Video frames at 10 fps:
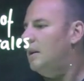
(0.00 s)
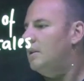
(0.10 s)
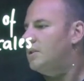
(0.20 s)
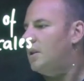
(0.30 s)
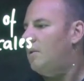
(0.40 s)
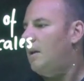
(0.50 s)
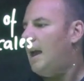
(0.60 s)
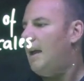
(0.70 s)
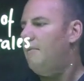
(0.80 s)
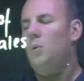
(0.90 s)
So
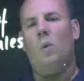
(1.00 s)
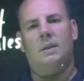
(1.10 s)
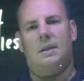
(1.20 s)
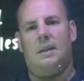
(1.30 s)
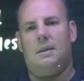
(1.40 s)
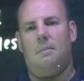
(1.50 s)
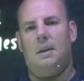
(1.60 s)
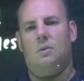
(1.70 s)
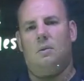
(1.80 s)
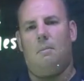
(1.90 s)
every 1
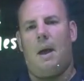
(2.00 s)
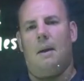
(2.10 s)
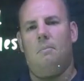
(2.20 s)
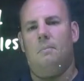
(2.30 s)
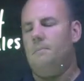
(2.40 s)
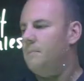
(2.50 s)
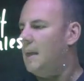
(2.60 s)
centimetre on the map,